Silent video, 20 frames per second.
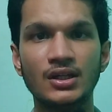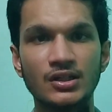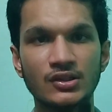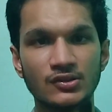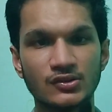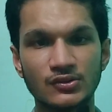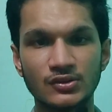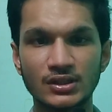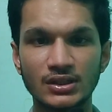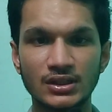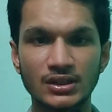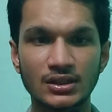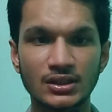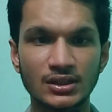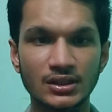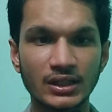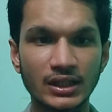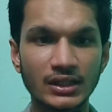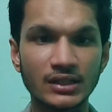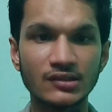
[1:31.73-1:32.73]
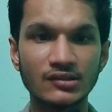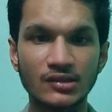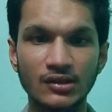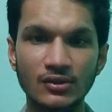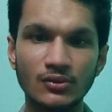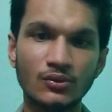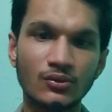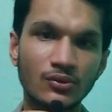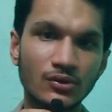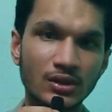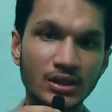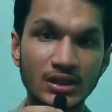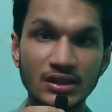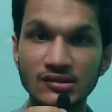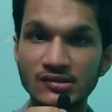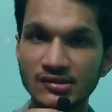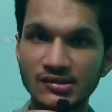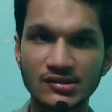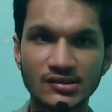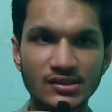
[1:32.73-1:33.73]
So then that is how
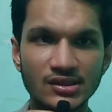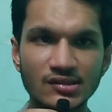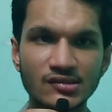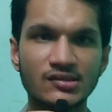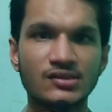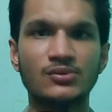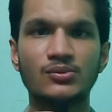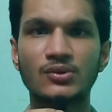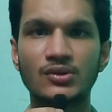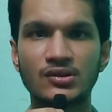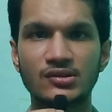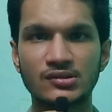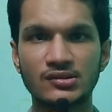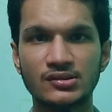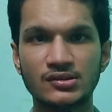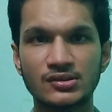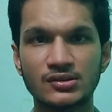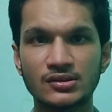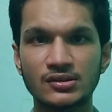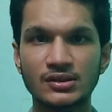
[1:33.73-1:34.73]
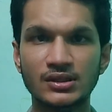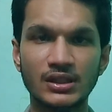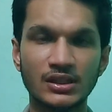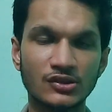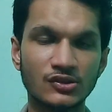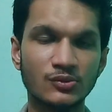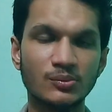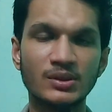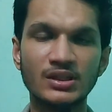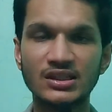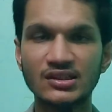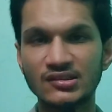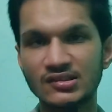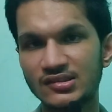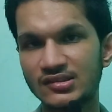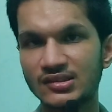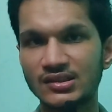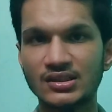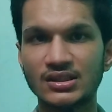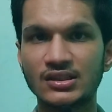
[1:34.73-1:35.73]
consistency was. There should be
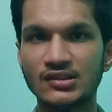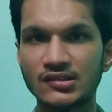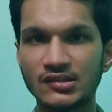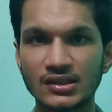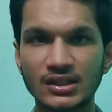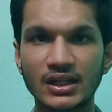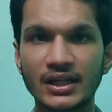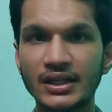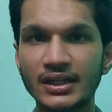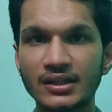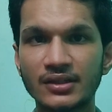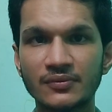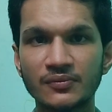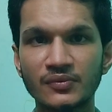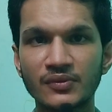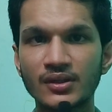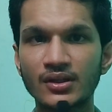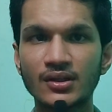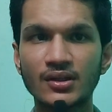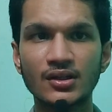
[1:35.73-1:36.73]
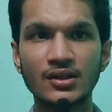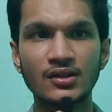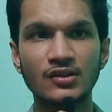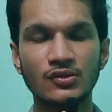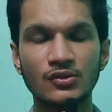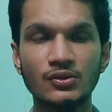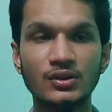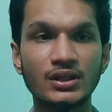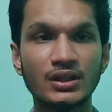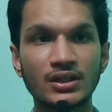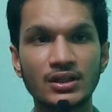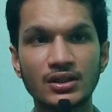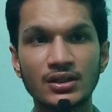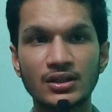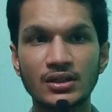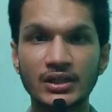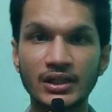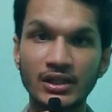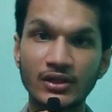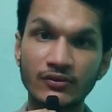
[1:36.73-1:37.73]
consistency, right? So then
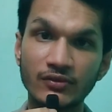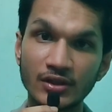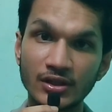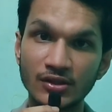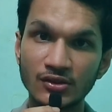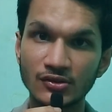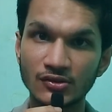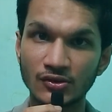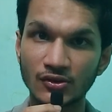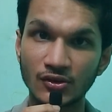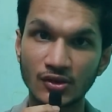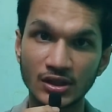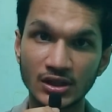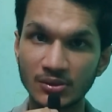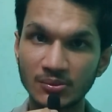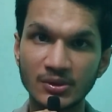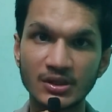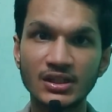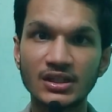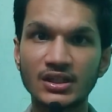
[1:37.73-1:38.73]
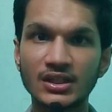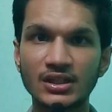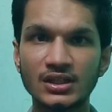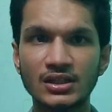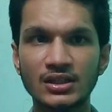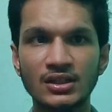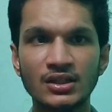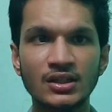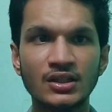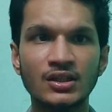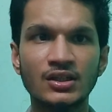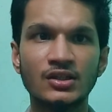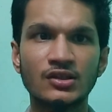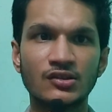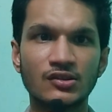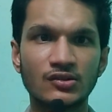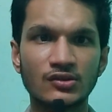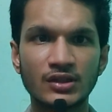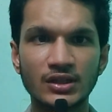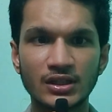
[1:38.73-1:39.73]
tech videos all in the beginning,
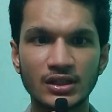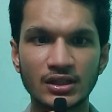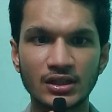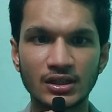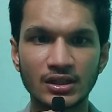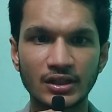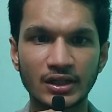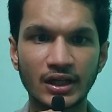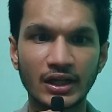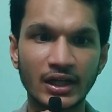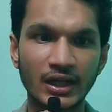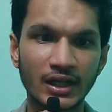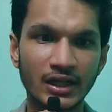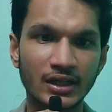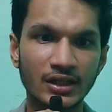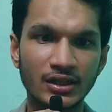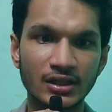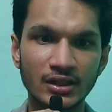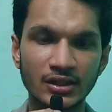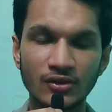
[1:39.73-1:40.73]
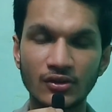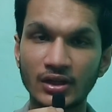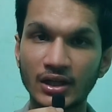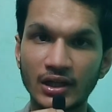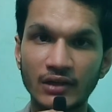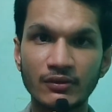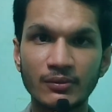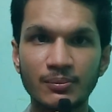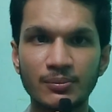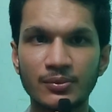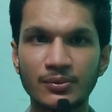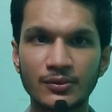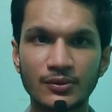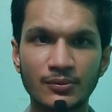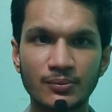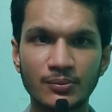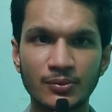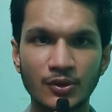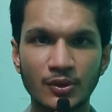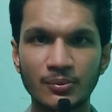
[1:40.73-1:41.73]
so then I did not have a
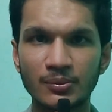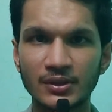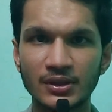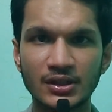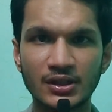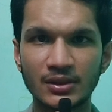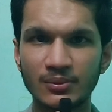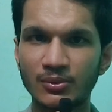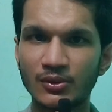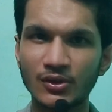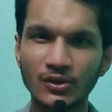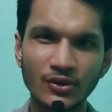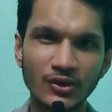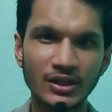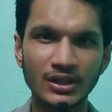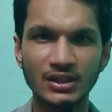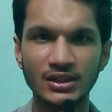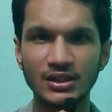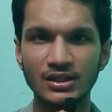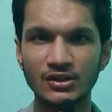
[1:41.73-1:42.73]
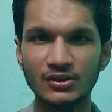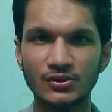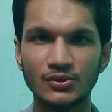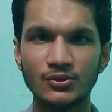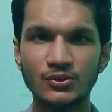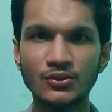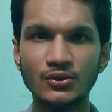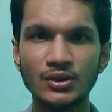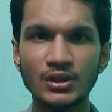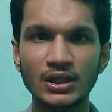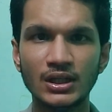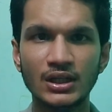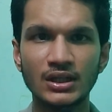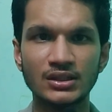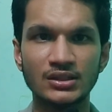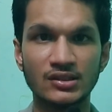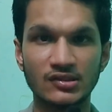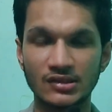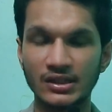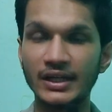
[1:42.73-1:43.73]
proper tripod or anything to do,
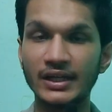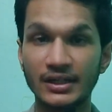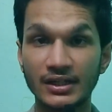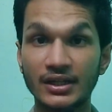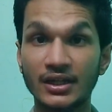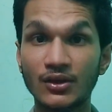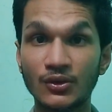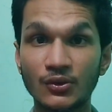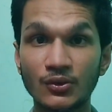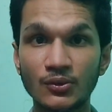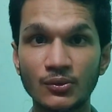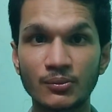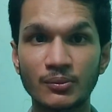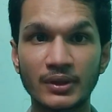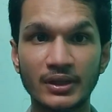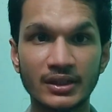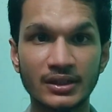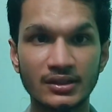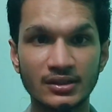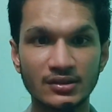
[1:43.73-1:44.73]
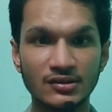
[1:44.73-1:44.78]
just like now. But